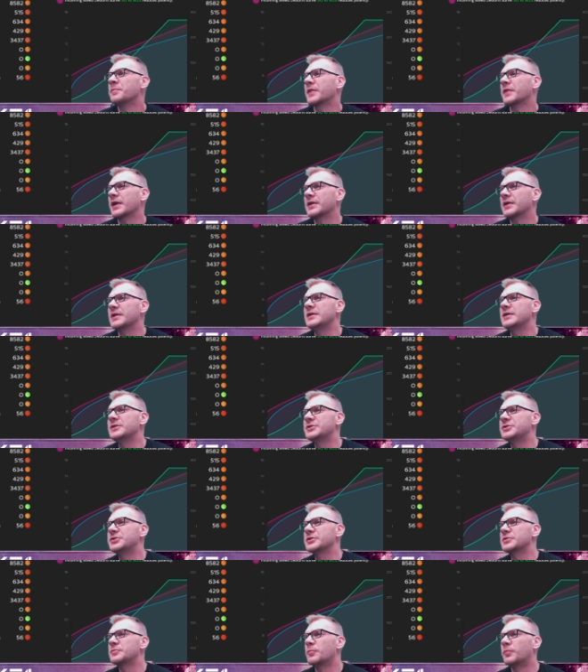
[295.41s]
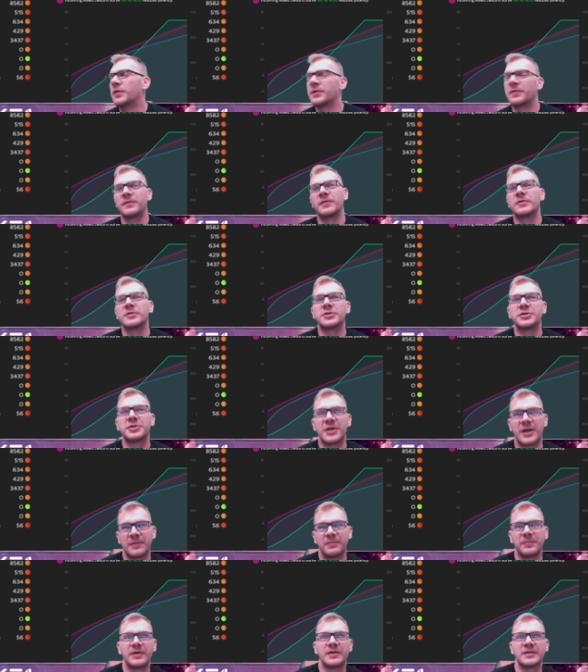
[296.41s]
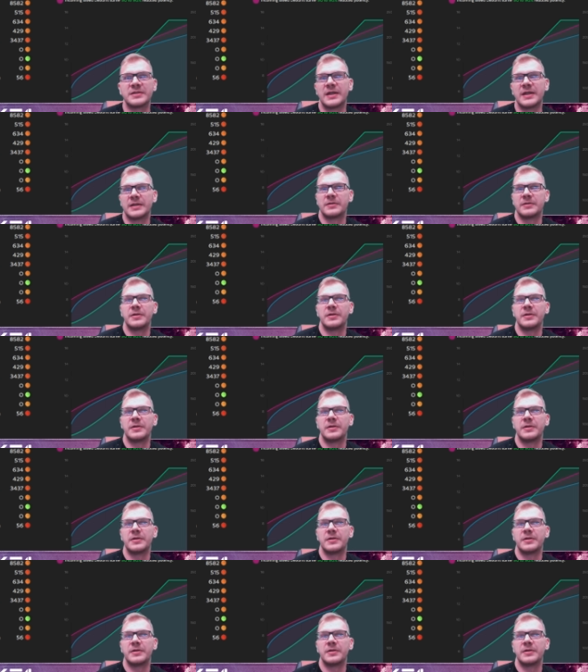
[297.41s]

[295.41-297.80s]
And he's just one of those champions that,